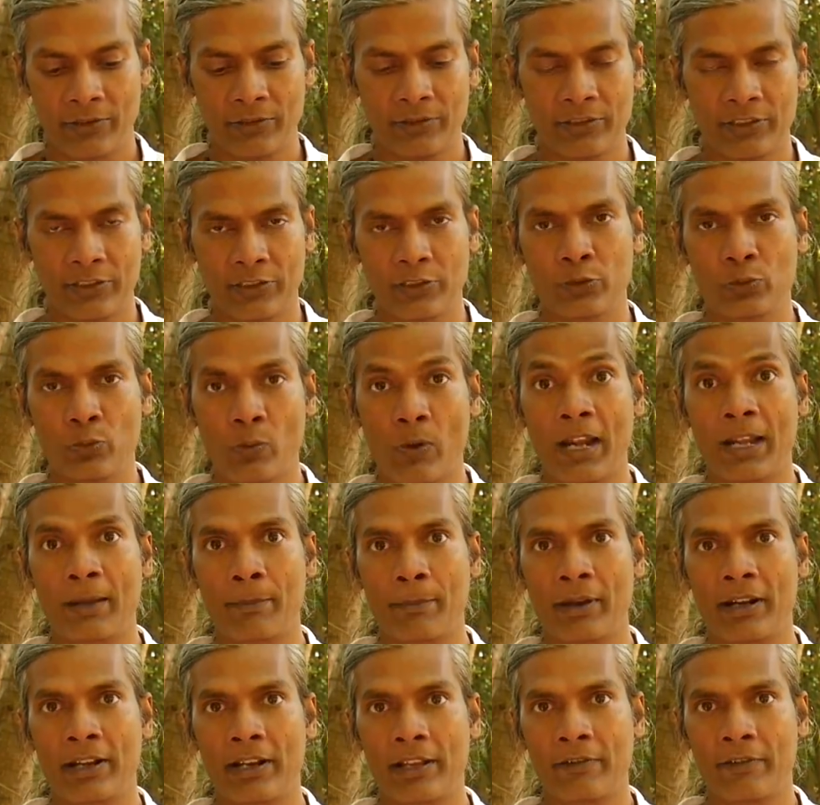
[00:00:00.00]
This is one
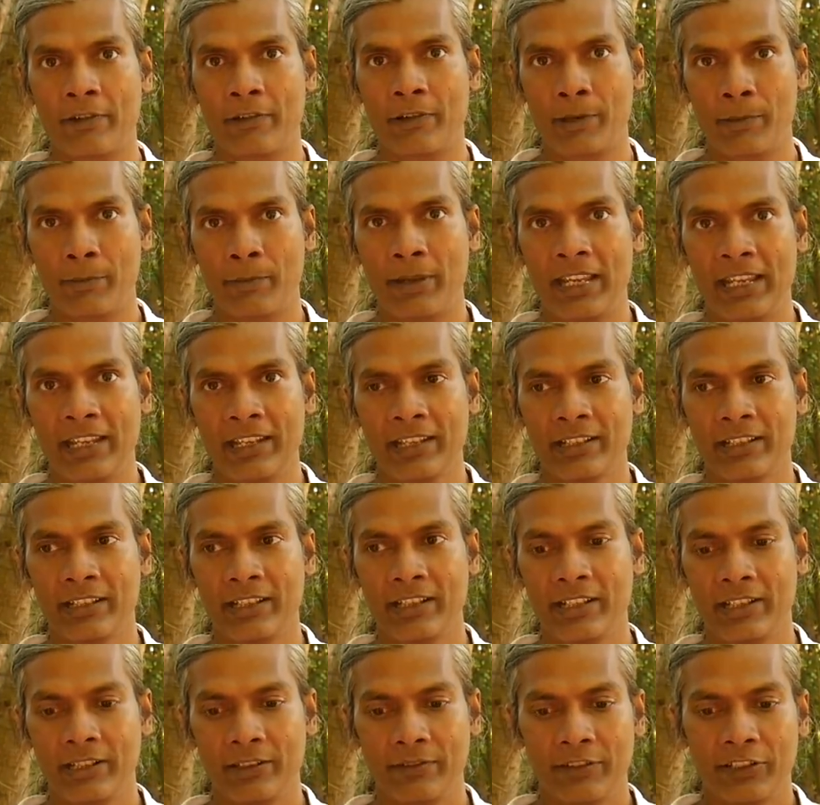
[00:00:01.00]
part of our being,
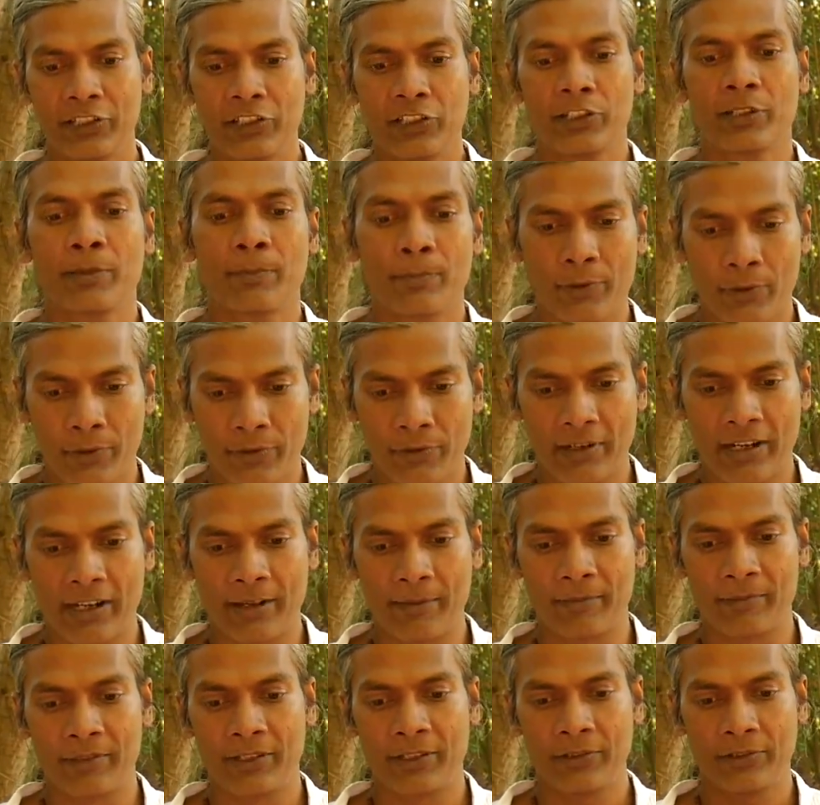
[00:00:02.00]
which is a
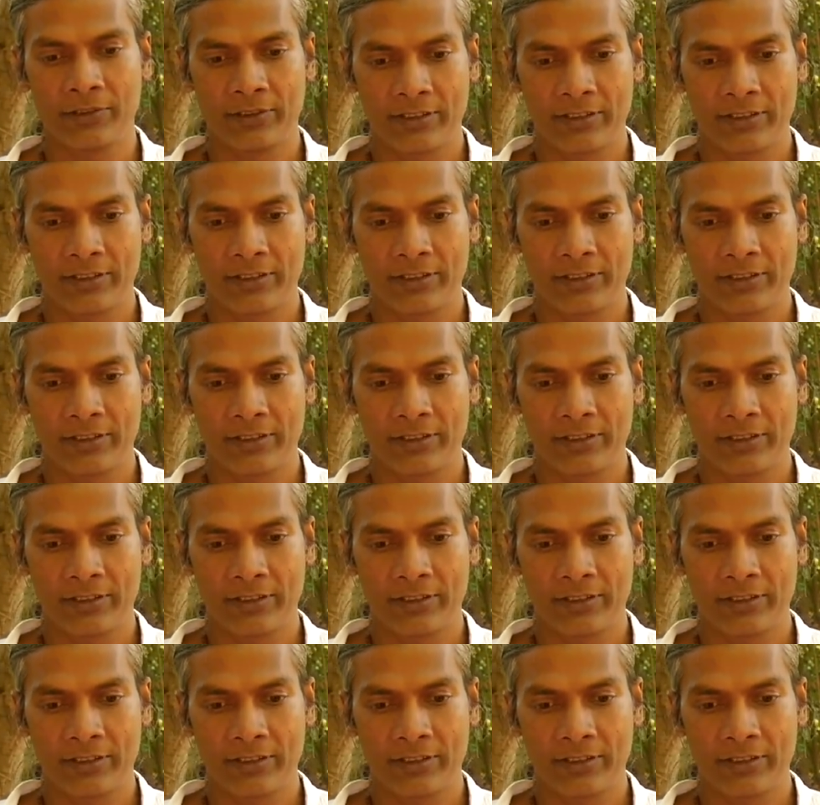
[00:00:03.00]
program.